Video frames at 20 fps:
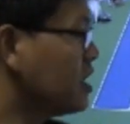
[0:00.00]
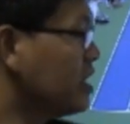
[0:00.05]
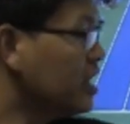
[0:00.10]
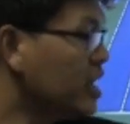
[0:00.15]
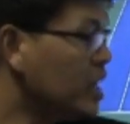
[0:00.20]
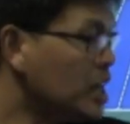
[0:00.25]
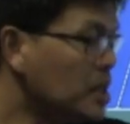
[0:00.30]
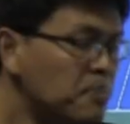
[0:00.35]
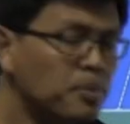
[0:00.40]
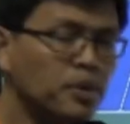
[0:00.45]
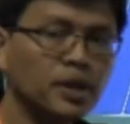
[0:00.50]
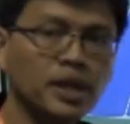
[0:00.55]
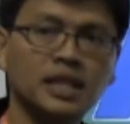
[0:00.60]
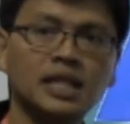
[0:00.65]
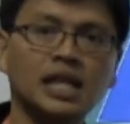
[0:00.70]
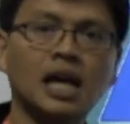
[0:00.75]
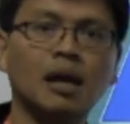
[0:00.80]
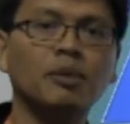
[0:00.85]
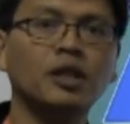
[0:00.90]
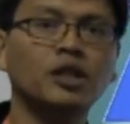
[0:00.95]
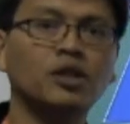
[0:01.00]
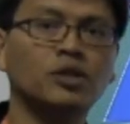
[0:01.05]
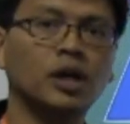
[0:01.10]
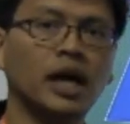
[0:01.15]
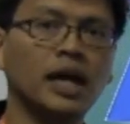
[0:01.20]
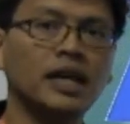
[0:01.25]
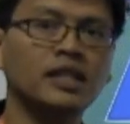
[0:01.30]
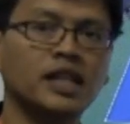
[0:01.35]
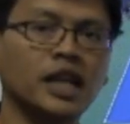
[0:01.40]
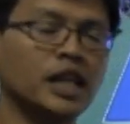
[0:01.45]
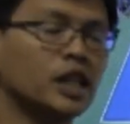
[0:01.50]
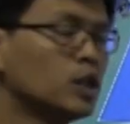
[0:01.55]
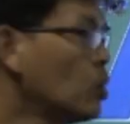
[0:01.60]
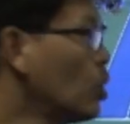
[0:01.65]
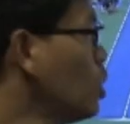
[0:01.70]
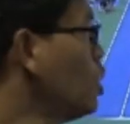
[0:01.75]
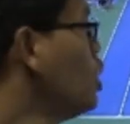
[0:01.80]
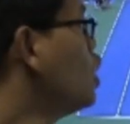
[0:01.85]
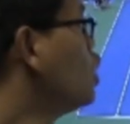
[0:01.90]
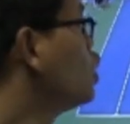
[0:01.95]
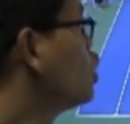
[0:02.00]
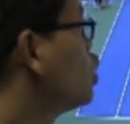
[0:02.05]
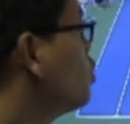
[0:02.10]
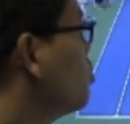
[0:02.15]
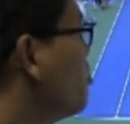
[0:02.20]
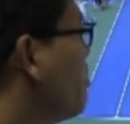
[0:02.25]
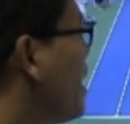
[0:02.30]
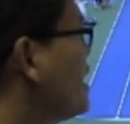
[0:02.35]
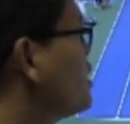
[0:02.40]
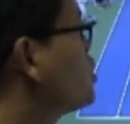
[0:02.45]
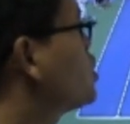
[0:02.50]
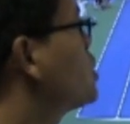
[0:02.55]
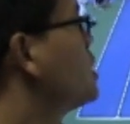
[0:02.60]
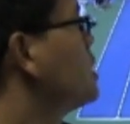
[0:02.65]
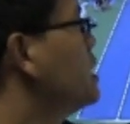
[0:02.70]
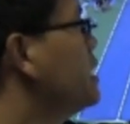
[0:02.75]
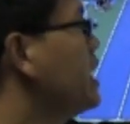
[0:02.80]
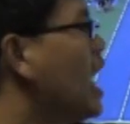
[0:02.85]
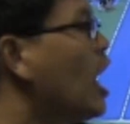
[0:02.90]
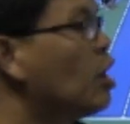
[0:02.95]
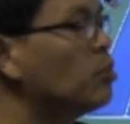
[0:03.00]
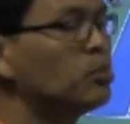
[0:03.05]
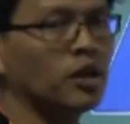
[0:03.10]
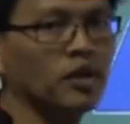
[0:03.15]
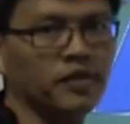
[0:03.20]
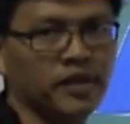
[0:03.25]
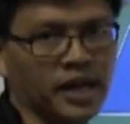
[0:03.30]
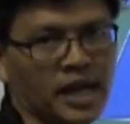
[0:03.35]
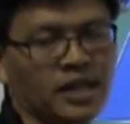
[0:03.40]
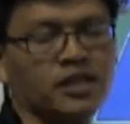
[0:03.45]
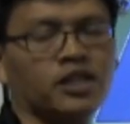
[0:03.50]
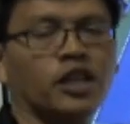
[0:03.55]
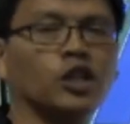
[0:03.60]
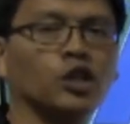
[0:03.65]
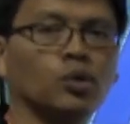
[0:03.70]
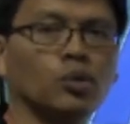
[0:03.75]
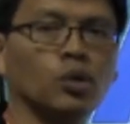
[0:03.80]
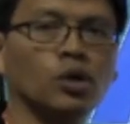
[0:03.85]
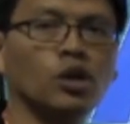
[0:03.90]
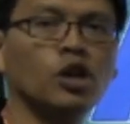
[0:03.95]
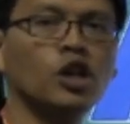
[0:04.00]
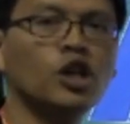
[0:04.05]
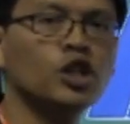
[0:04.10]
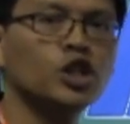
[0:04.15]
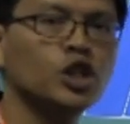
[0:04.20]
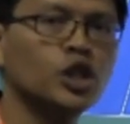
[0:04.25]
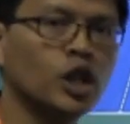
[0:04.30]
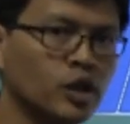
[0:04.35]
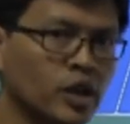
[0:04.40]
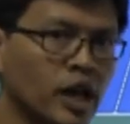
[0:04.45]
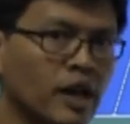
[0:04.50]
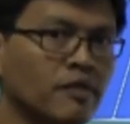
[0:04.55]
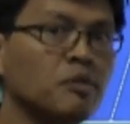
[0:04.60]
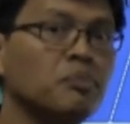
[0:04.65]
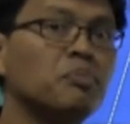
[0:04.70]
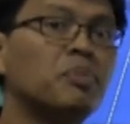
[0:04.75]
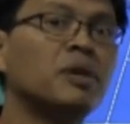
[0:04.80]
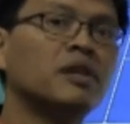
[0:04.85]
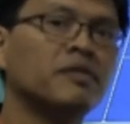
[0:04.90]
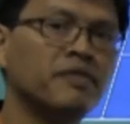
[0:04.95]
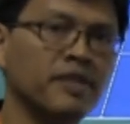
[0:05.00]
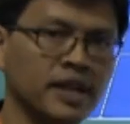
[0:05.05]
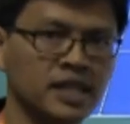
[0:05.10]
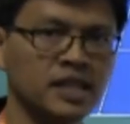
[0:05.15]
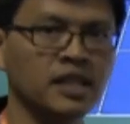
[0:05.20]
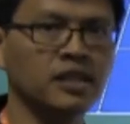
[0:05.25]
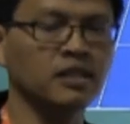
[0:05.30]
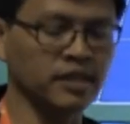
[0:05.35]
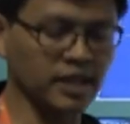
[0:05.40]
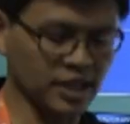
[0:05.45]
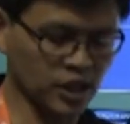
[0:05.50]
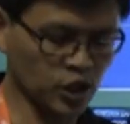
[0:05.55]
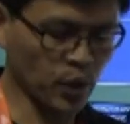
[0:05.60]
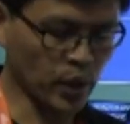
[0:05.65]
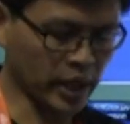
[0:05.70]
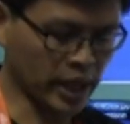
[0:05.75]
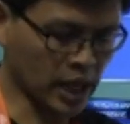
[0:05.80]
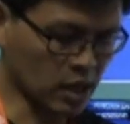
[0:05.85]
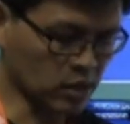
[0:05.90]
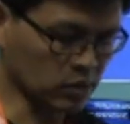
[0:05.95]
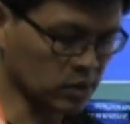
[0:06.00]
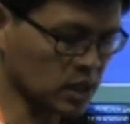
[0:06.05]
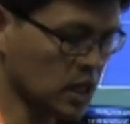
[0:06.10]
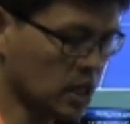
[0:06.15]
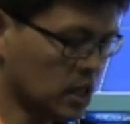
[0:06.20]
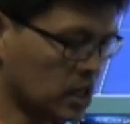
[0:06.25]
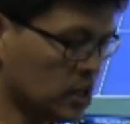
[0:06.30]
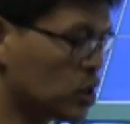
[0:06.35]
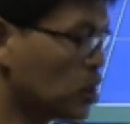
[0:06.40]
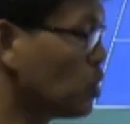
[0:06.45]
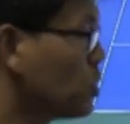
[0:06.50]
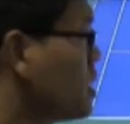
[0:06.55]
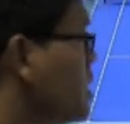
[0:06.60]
the input that's coming to the iscan Duo to match the output of the iscan Duo. So now you have a perfect signal that's going out. So